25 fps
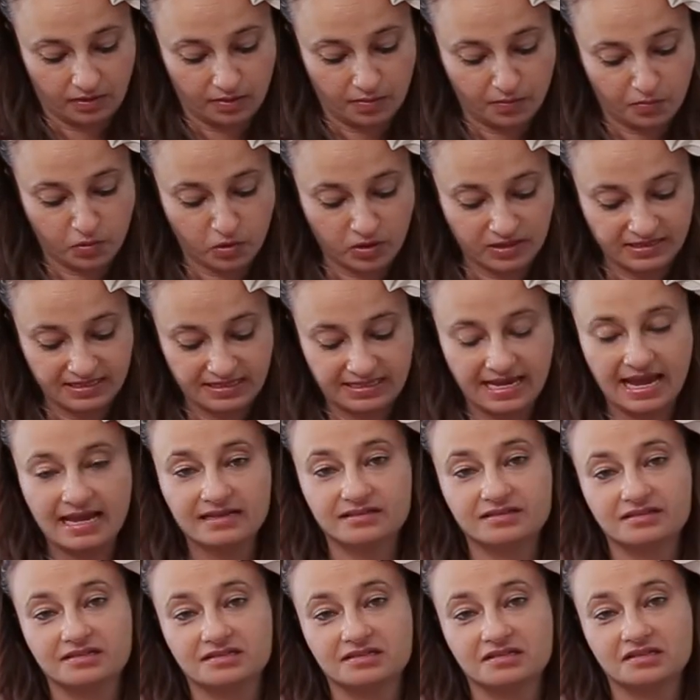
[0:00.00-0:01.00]

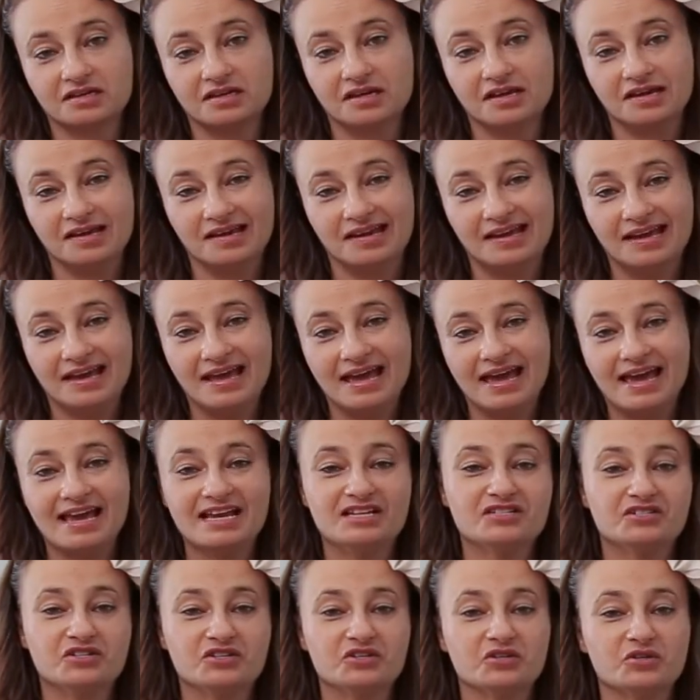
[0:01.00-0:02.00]
present
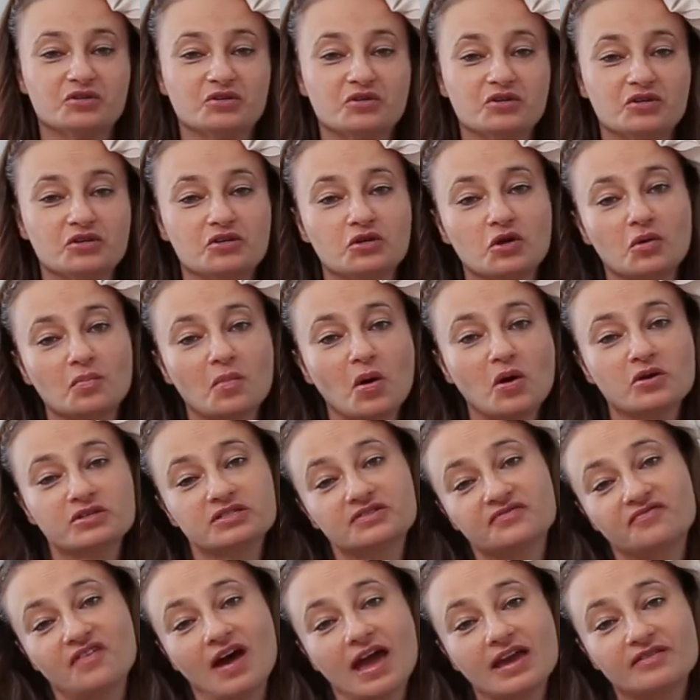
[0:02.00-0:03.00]
into your most
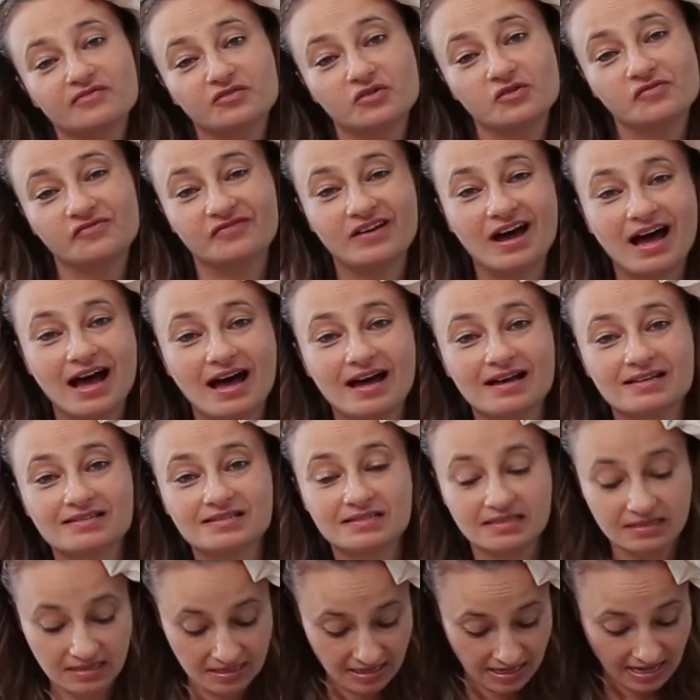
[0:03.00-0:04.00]
favourite
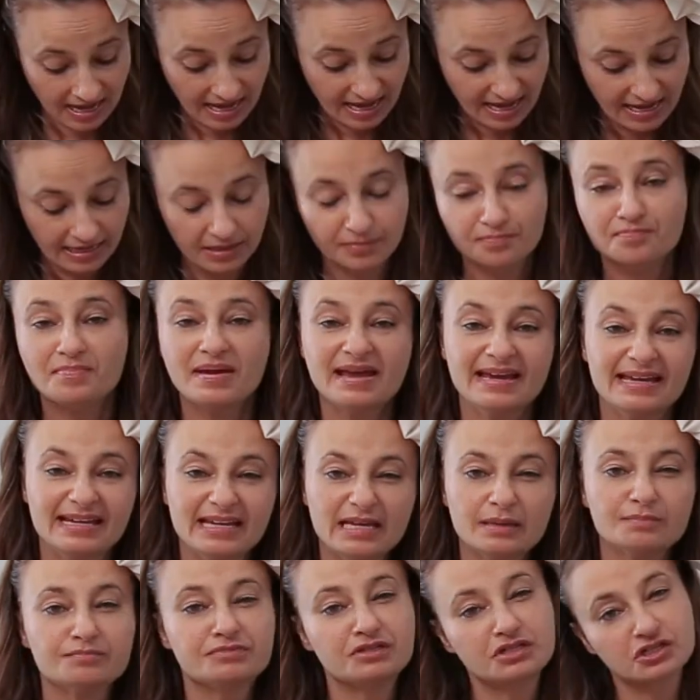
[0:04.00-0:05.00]
vase in
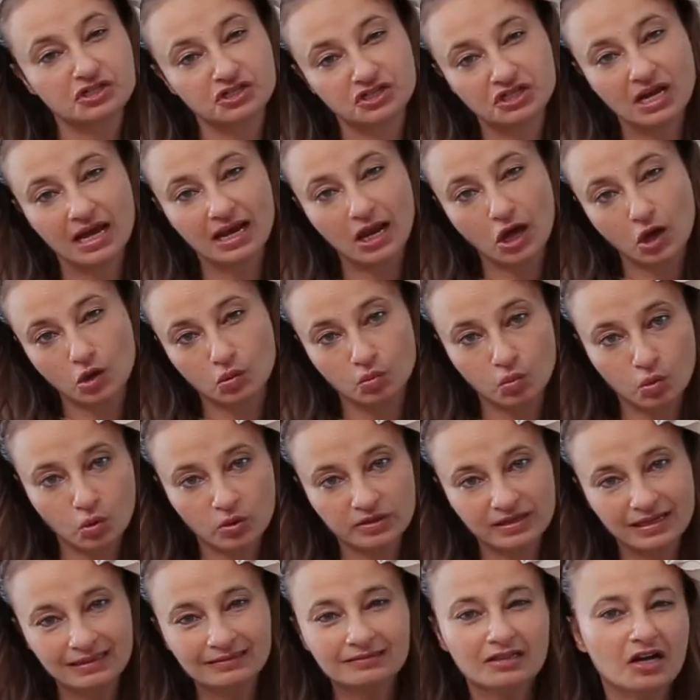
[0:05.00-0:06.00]
medium to shallow
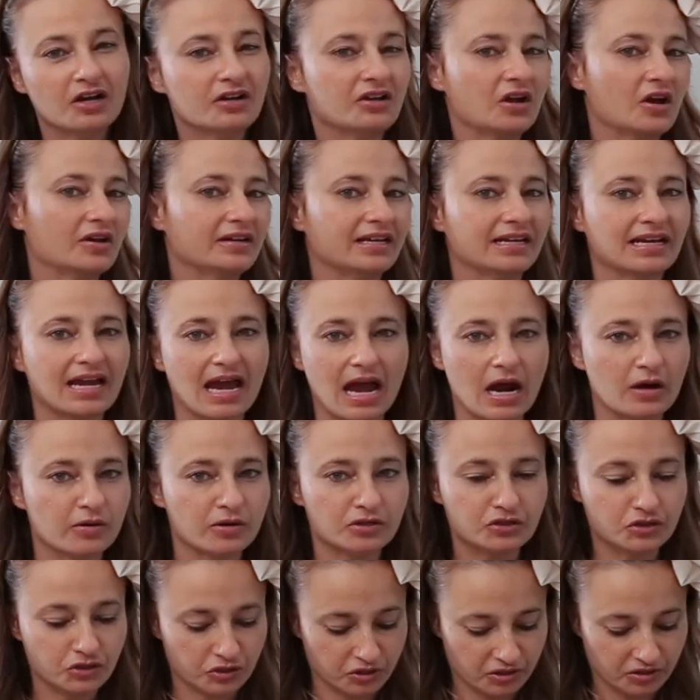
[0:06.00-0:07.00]
water. I don't
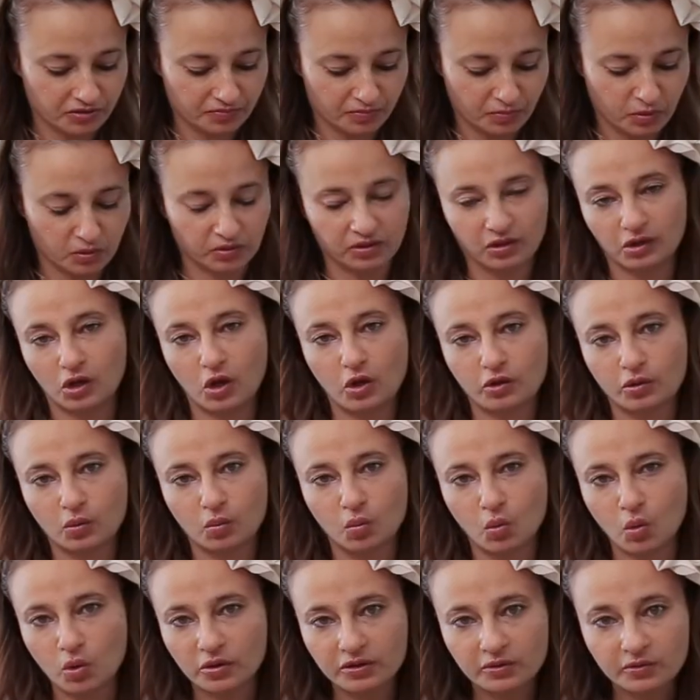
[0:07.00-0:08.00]
encourage you to put a lot of
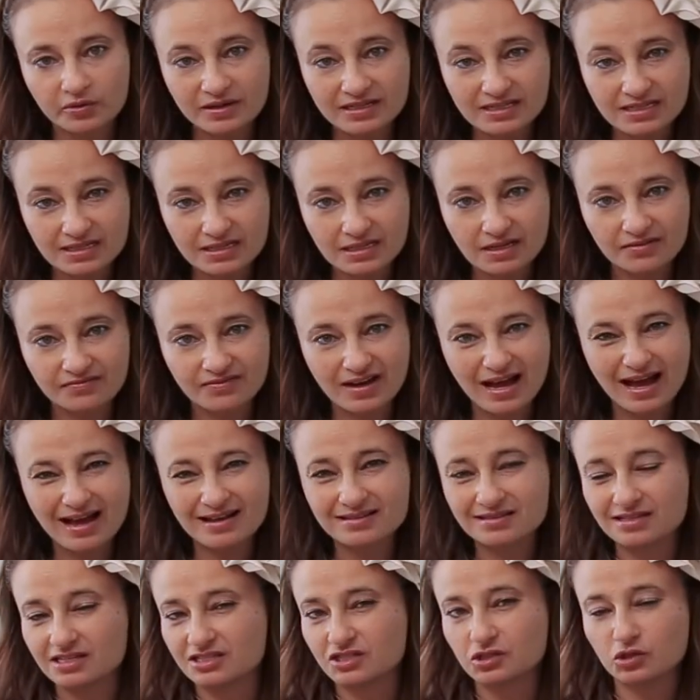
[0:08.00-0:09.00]
water into your
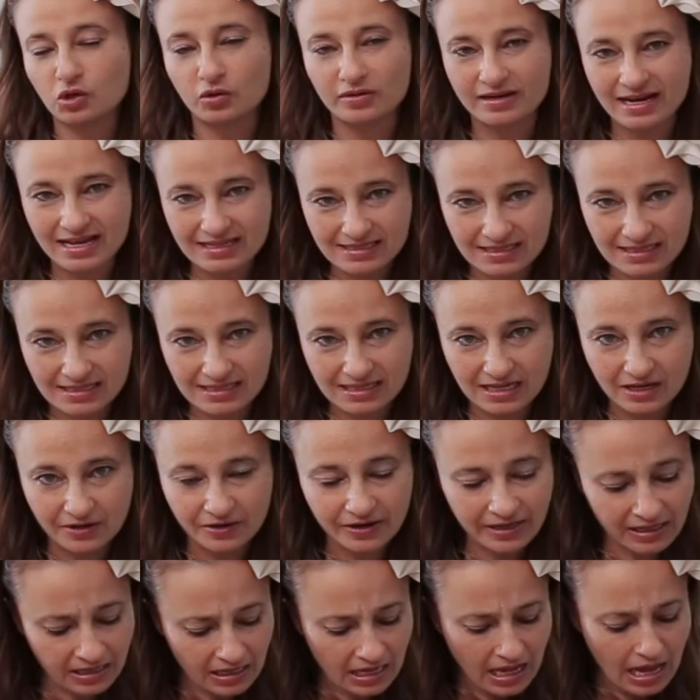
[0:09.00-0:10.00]
vase, it's not
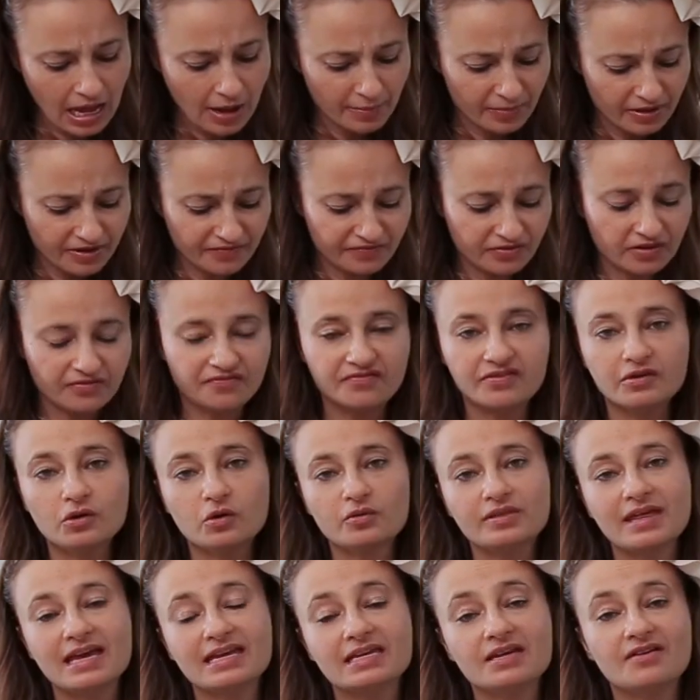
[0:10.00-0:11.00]
necessary. But if you
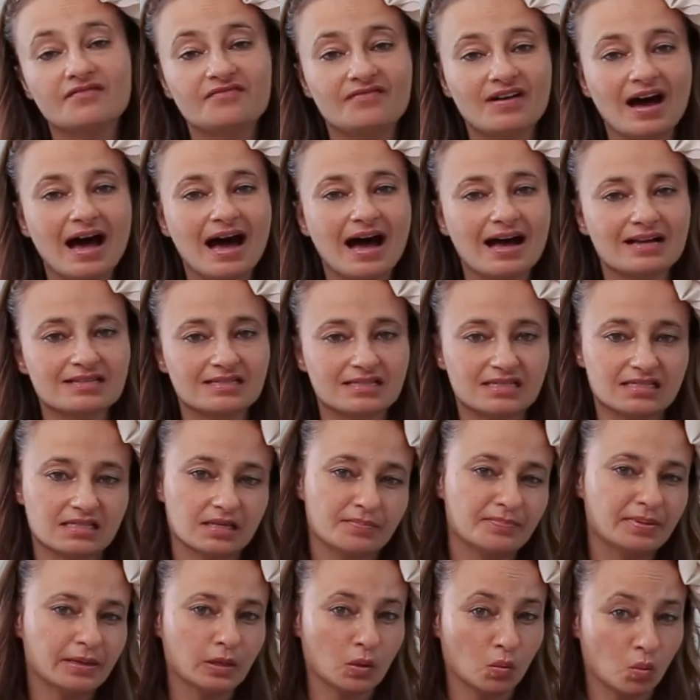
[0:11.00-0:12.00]
feel that your vase is a
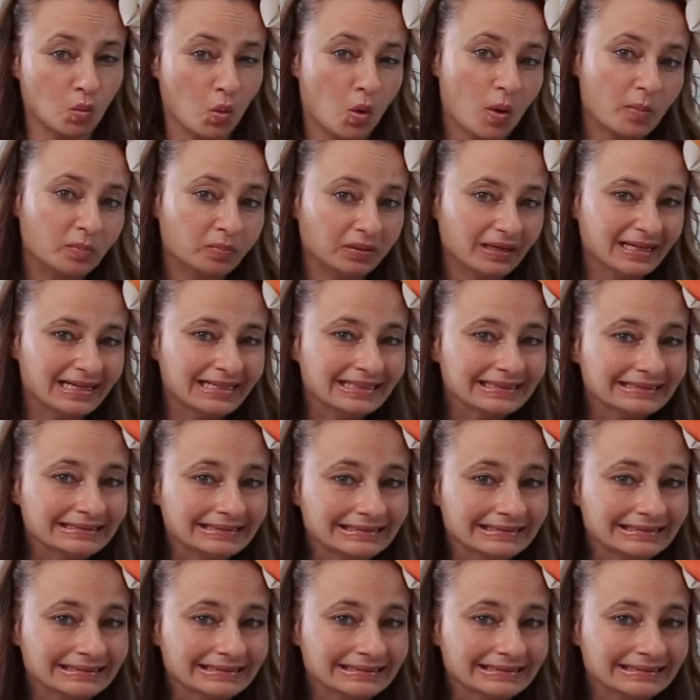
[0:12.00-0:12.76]
bit wobbly,